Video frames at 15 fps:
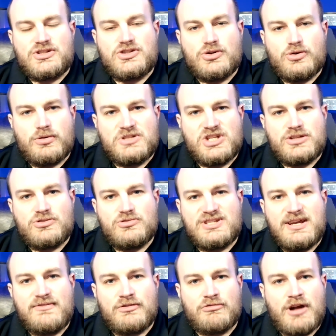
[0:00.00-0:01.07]
Storm Chaser's
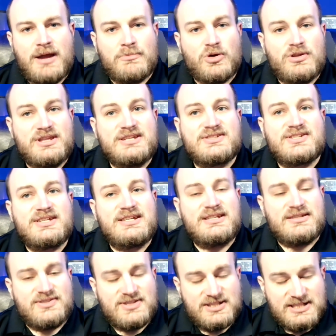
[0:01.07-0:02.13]
David Reimer, and this
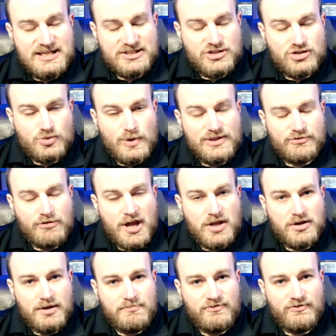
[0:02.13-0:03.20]
is the Texas Weather
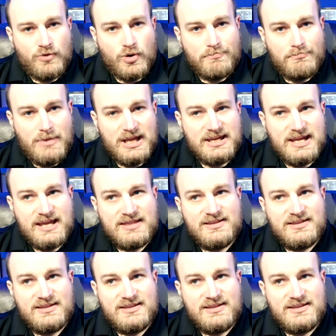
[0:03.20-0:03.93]
Roundup for Monday,